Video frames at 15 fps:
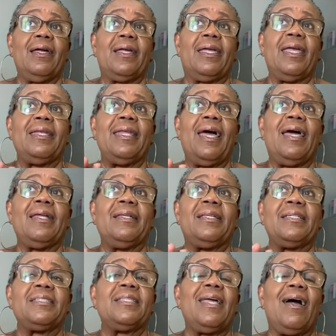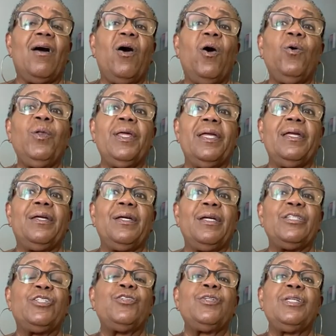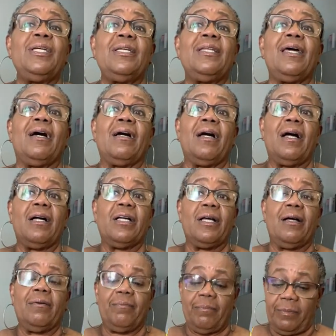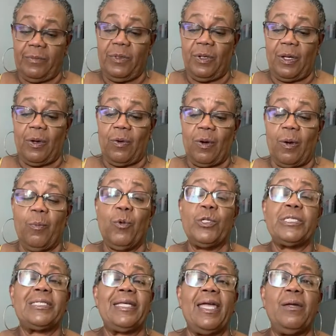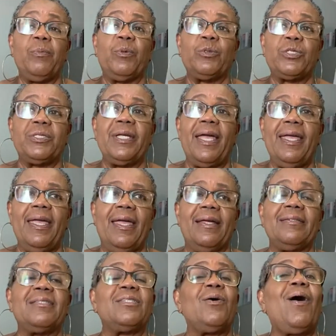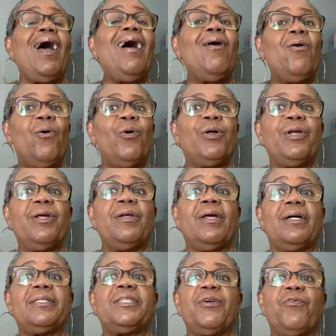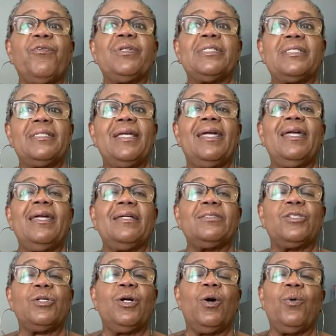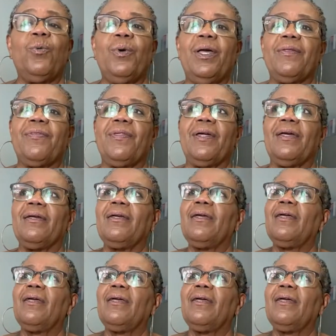cannot, does not hold it good. You need a, a you know, a more stable stand. So I ordered a different stand to go with it.